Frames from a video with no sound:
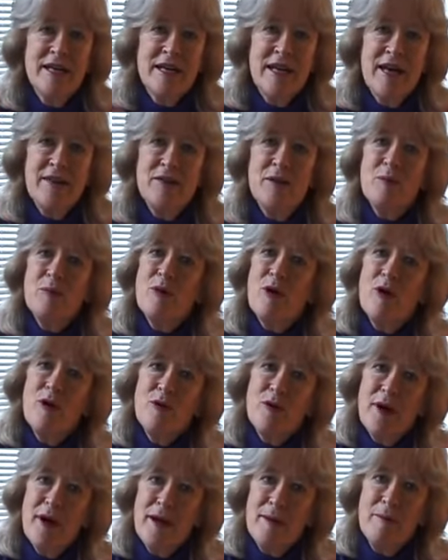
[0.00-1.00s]
Get the
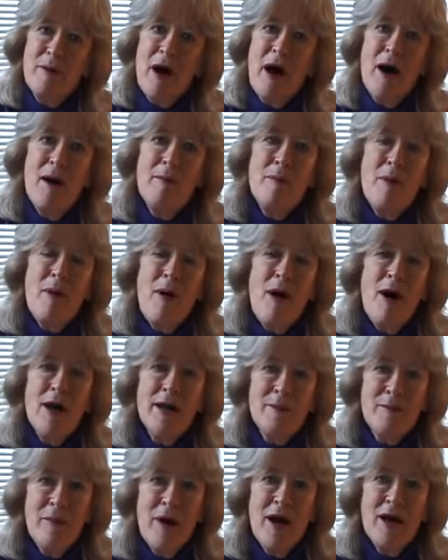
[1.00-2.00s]
program up
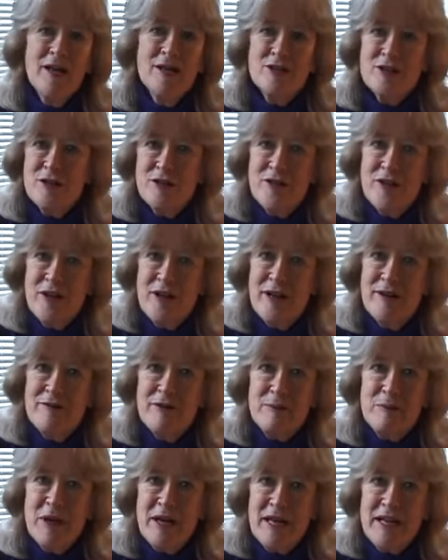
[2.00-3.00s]
on a monitor that
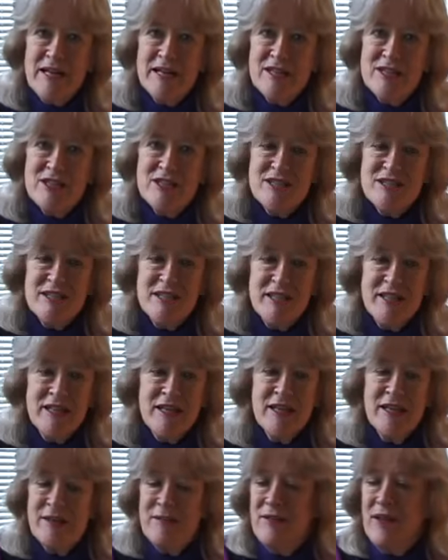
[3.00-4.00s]
everybody can see.